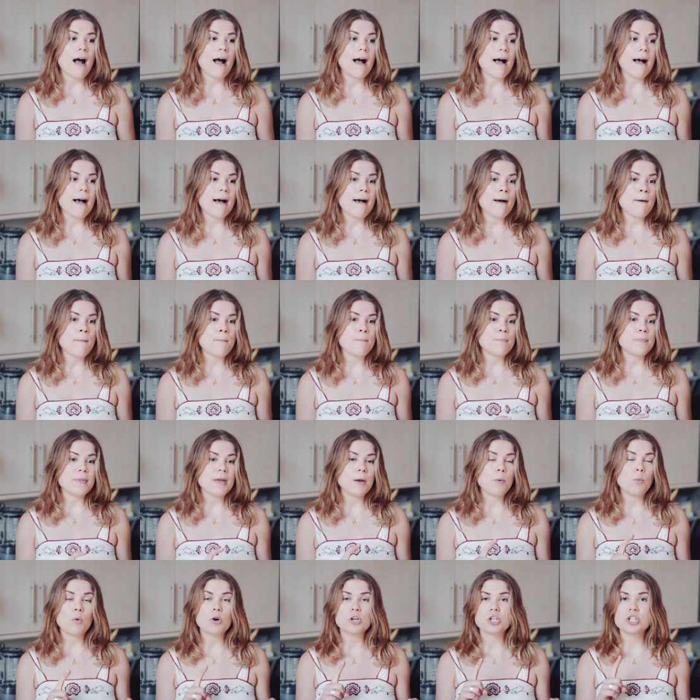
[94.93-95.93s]

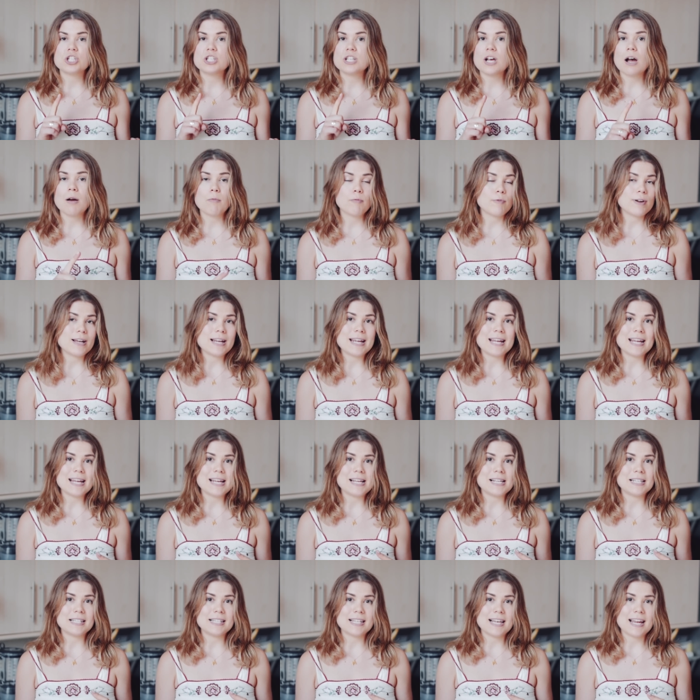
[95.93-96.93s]
It washes up really
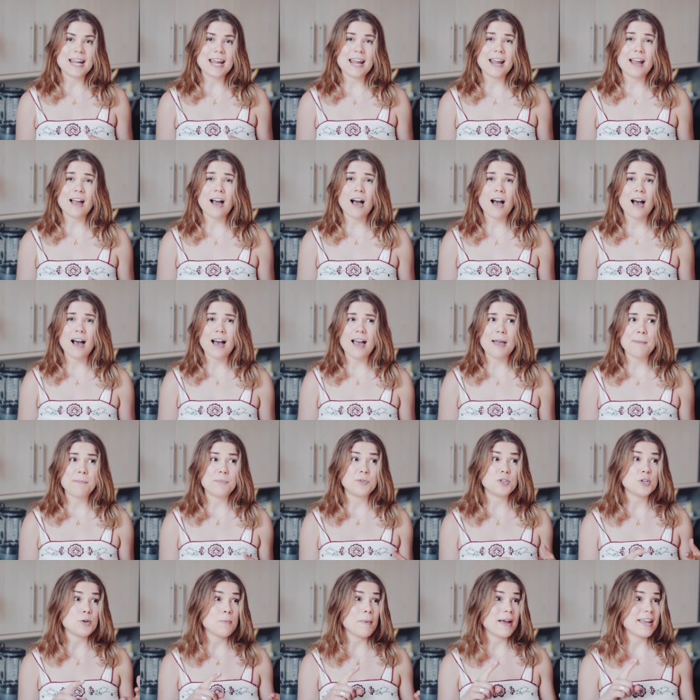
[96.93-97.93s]
easily. I
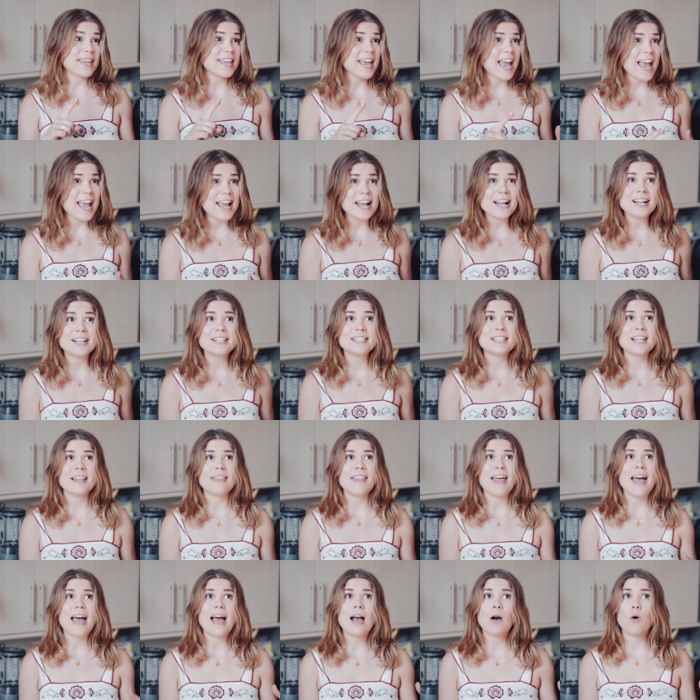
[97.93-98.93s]
do my cakes
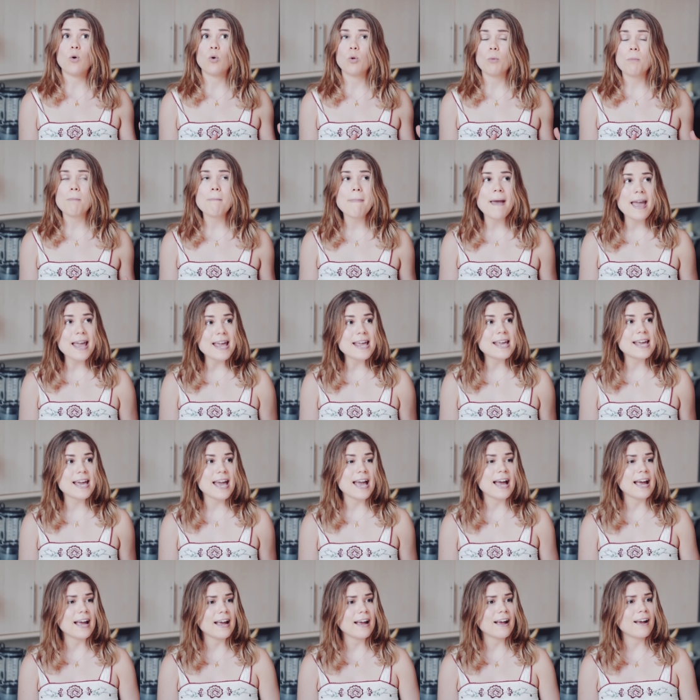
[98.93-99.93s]
in there, or
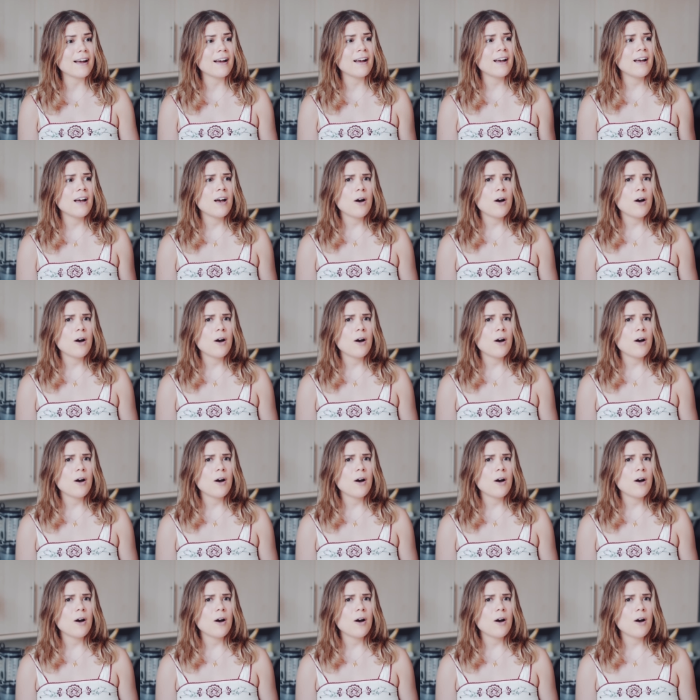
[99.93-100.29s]
baking.